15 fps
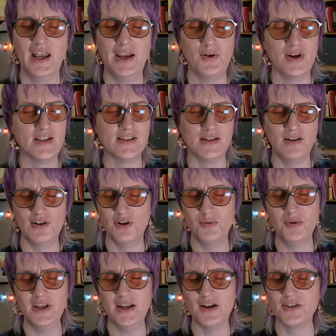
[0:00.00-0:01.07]
anyways,
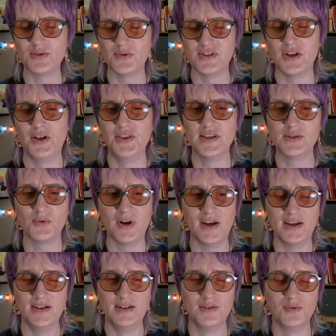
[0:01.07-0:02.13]
nobody else was on this
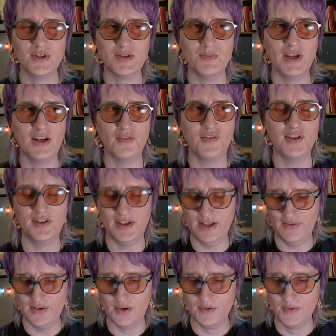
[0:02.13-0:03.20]
ride, which made it feel
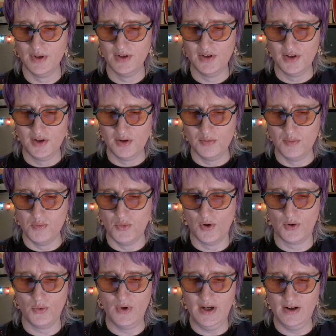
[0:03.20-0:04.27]
even
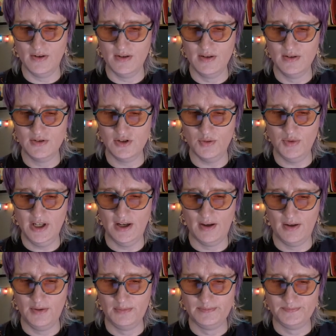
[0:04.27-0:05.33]
more weird to be
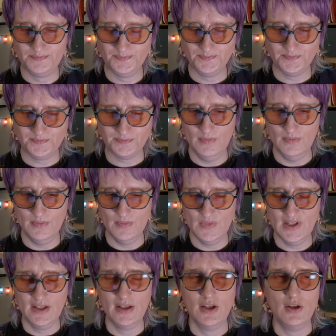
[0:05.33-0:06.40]
on.
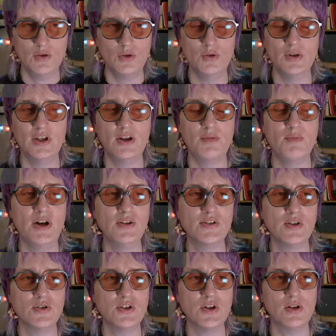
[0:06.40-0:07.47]
We went on
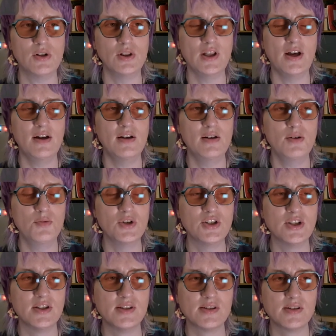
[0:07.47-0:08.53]
Maus au Chocolat,
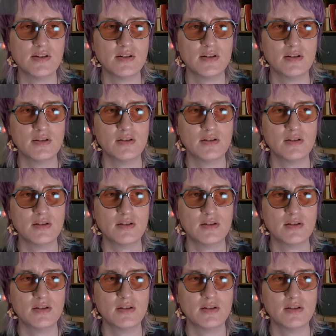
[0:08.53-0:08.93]
which is